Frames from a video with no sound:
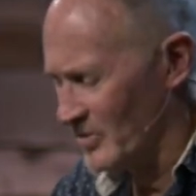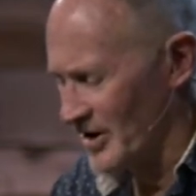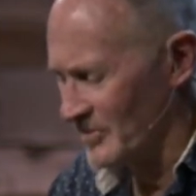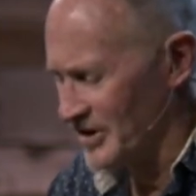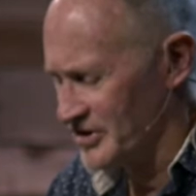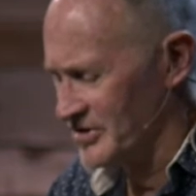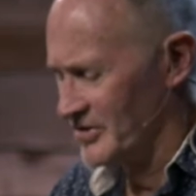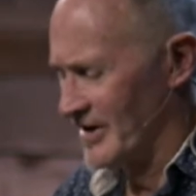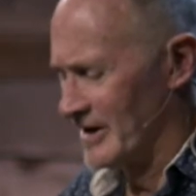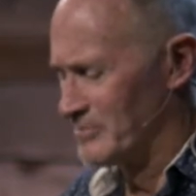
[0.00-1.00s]
want to read to
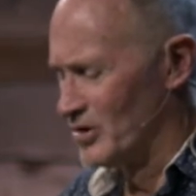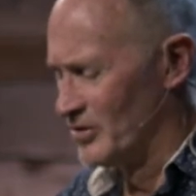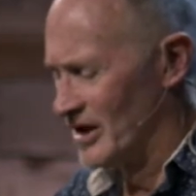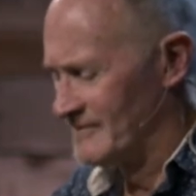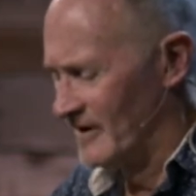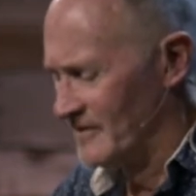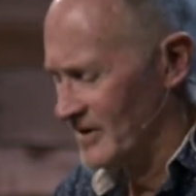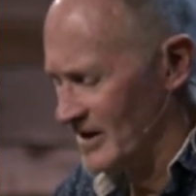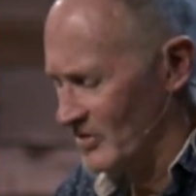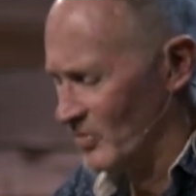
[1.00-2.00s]
you that I pulled off of
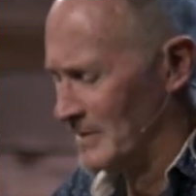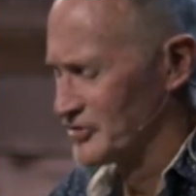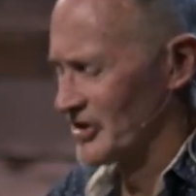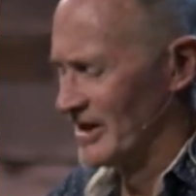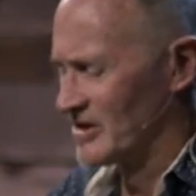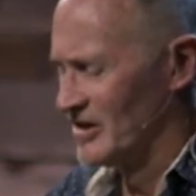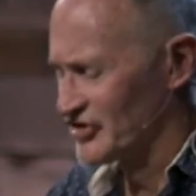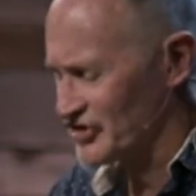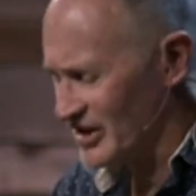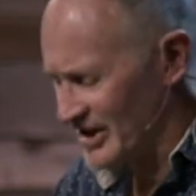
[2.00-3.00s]
a website
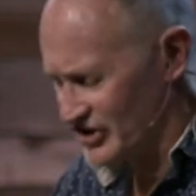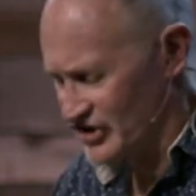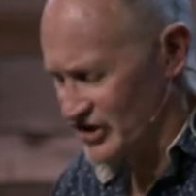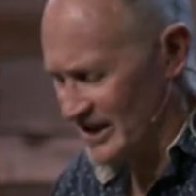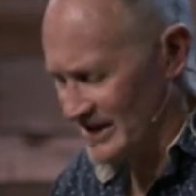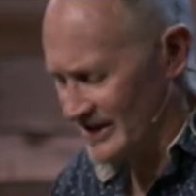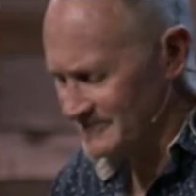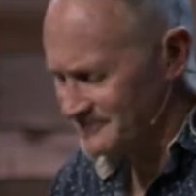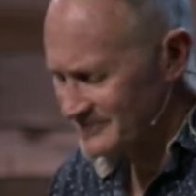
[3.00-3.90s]
called Science Daily.